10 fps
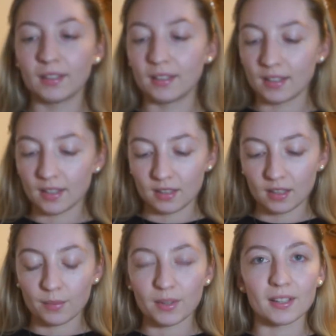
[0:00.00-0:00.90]
And
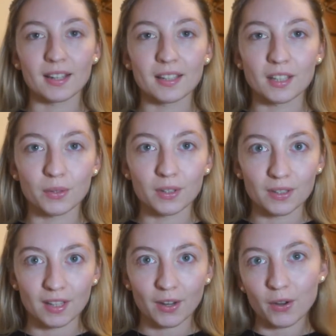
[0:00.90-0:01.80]
I'm excited to see what it looks
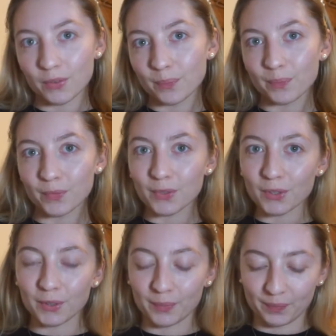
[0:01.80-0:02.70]
like on. So
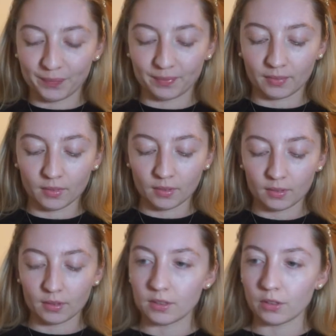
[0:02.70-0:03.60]

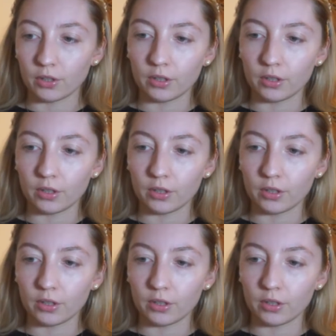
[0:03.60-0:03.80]
let's go.